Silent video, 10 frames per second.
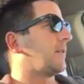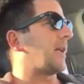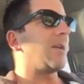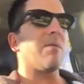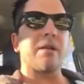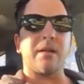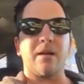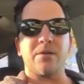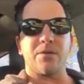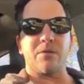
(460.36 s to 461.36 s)
anyone
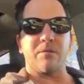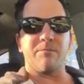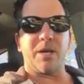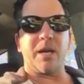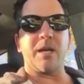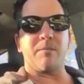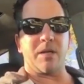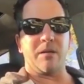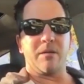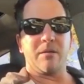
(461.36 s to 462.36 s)
tells you, pay
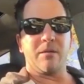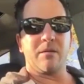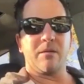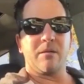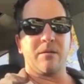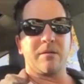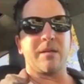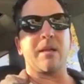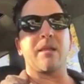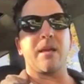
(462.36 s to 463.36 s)
me,
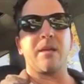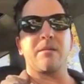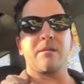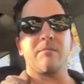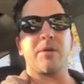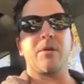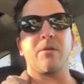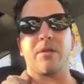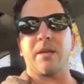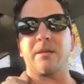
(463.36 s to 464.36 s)
say thanks, but
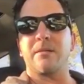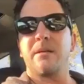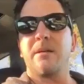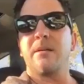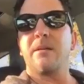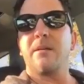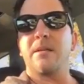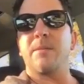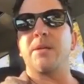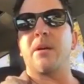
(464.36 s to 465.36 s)
no thanks.
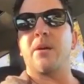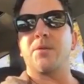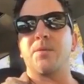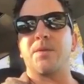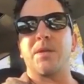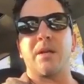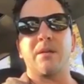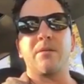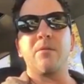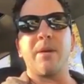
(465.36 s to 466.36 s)
As my daughters would
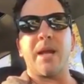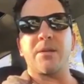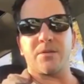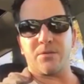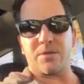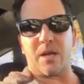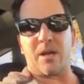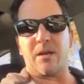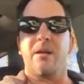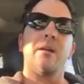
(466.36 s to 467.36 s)
say, too bad, so
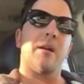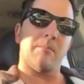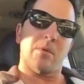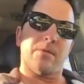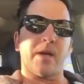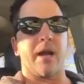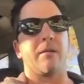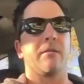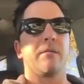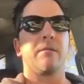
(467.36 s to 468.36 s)
sad, I'm moving on.
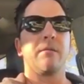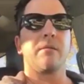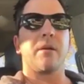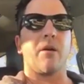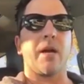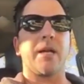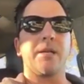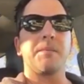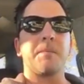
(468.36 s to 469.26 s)
All right?